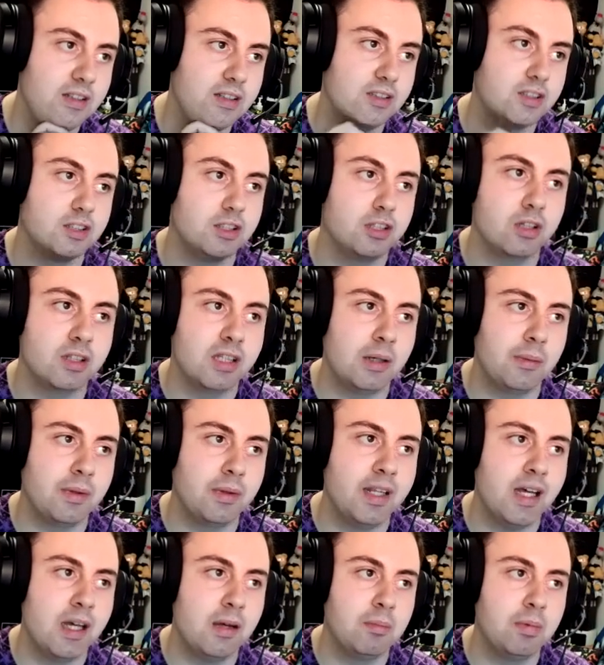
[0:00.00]
so you got that one
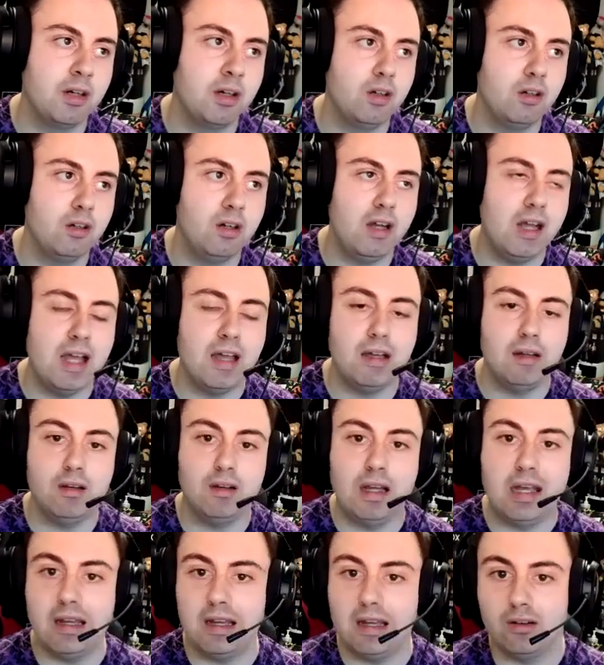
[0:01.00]
there, but
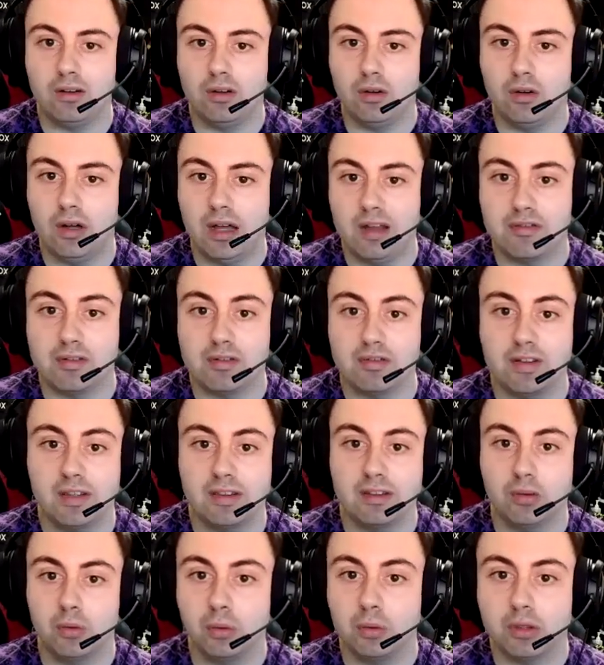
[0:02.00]

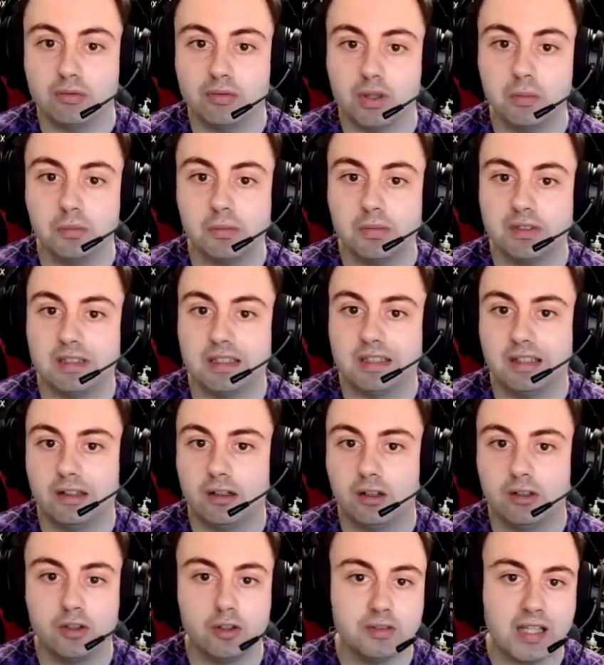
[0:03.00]
everything, all the rooms
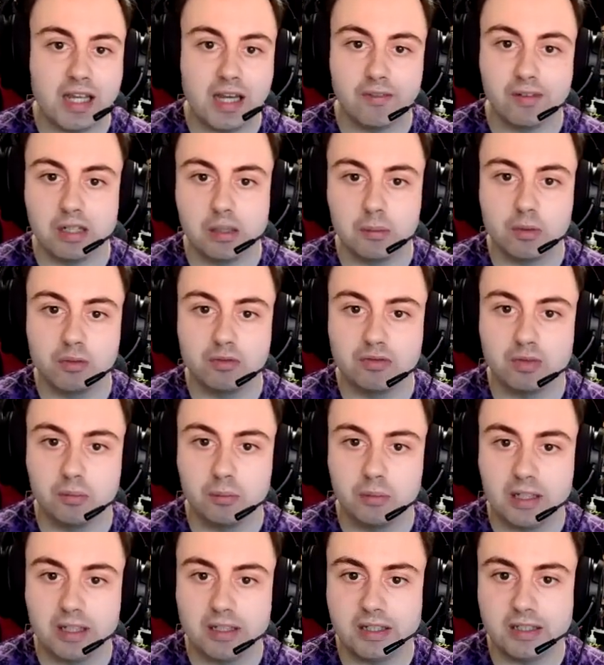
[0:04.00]
are not there anymore from
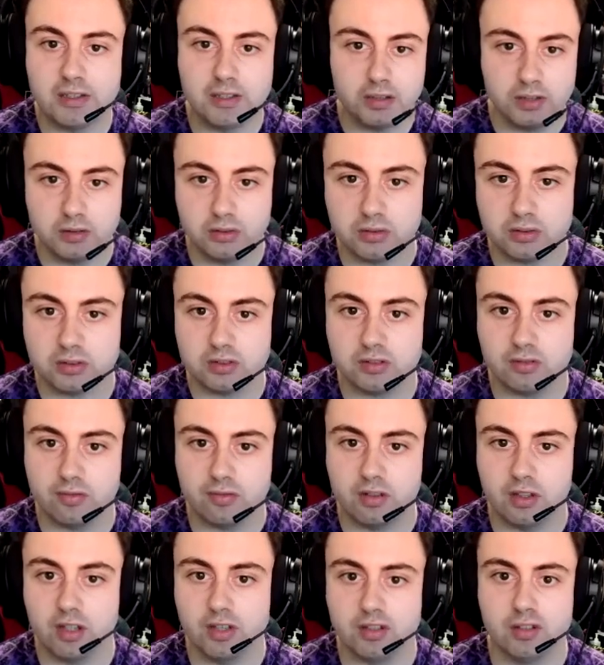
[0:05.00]
where they used
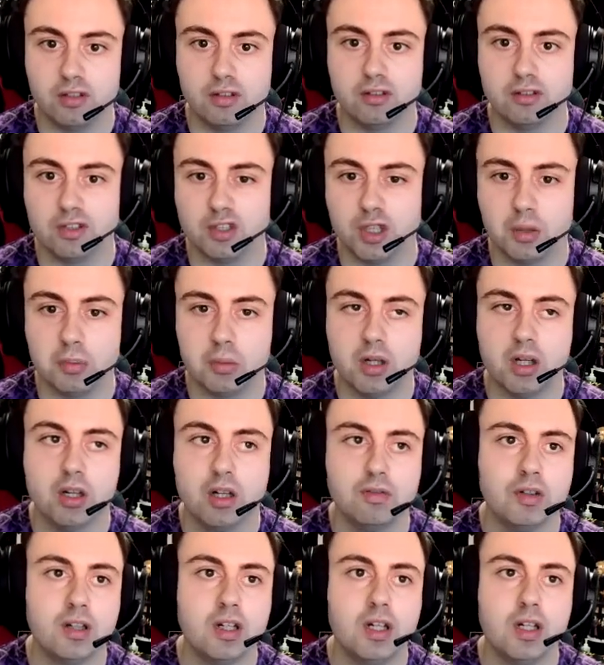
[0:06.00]
for like New
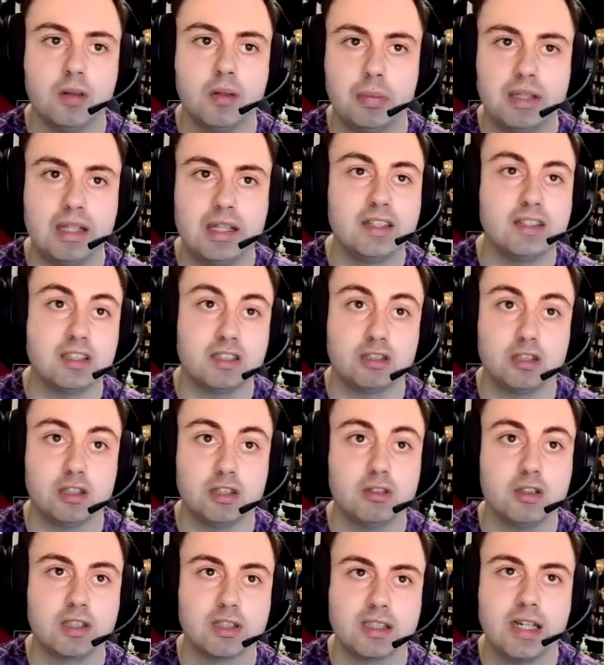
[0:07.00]
Earth, but they're just
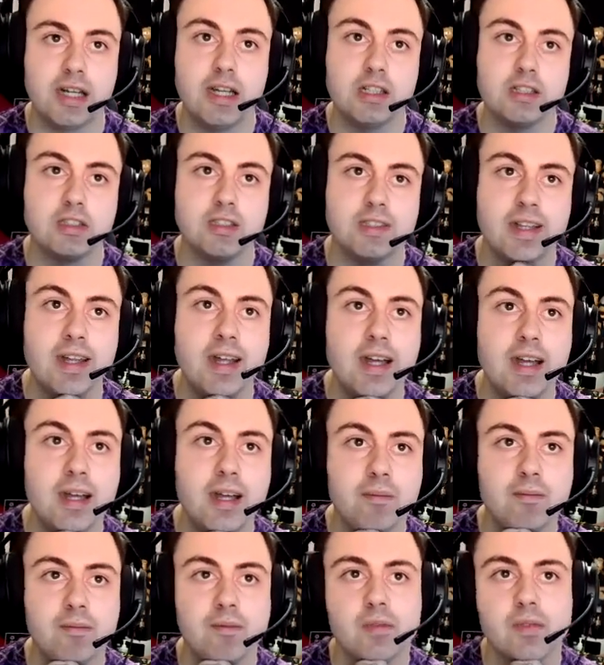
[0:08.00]
two locations
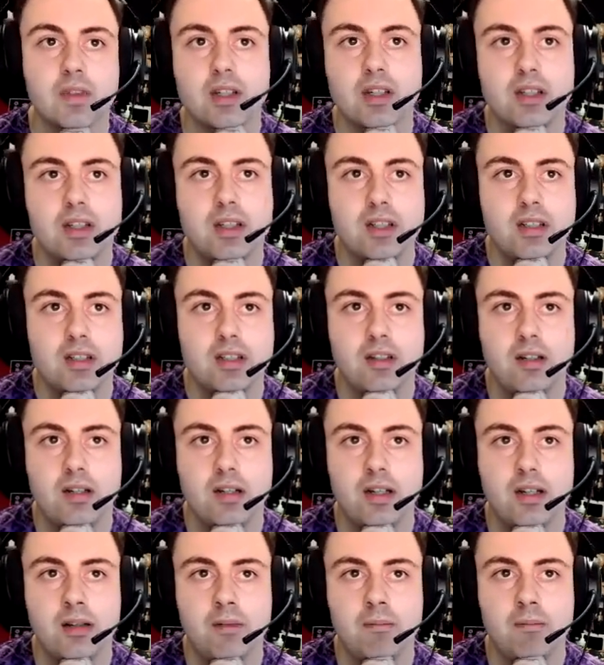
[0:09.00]
there.
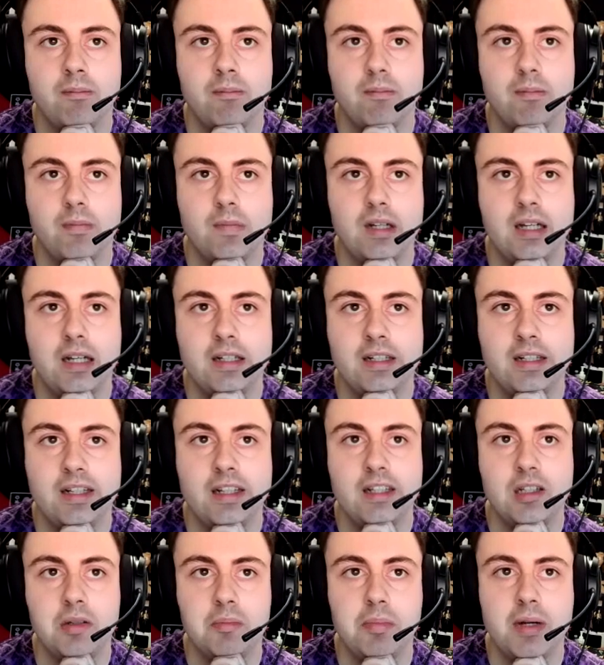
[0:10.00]
Um, and
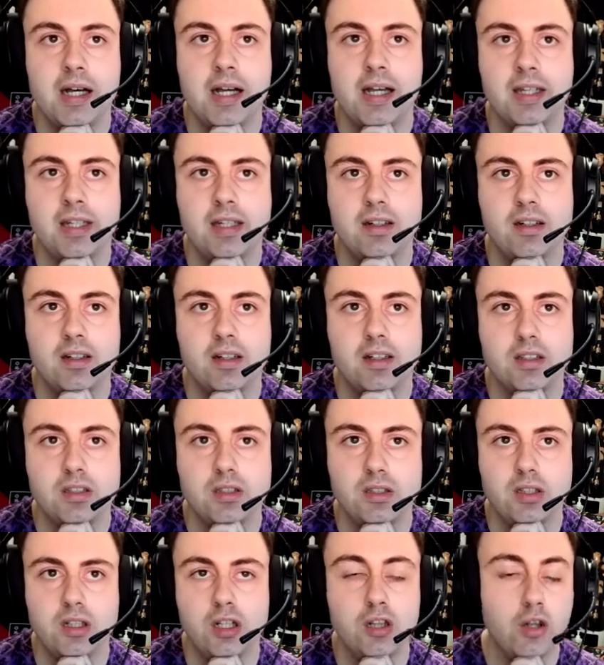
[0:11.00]
in the bay,
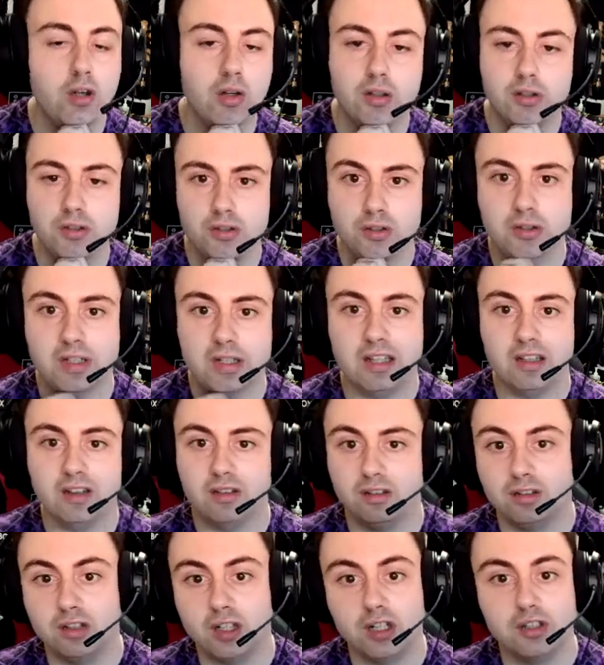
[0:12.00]
you'll get a
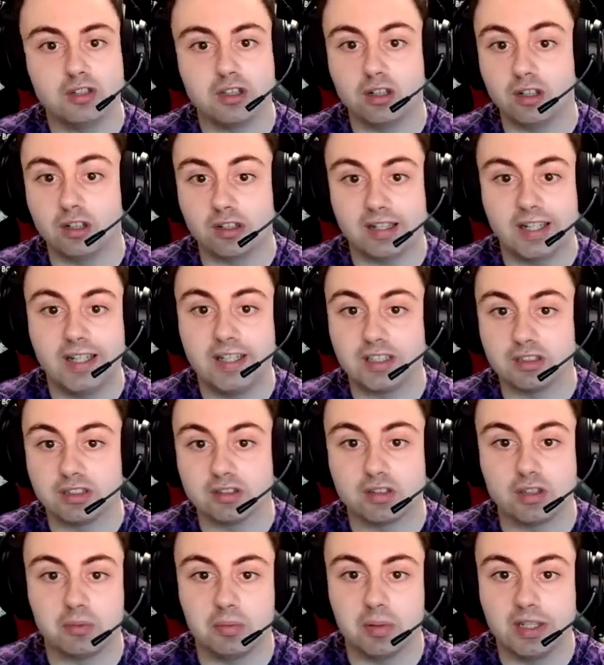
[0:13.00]
load of
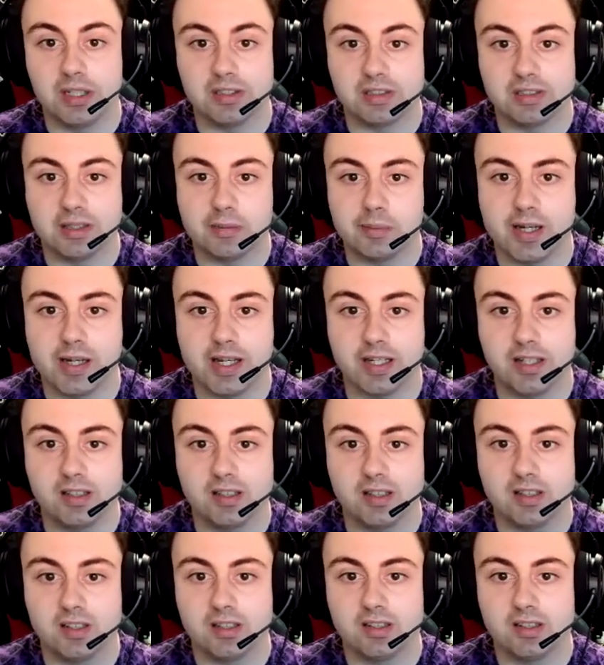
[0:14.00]
locations that place in the bay.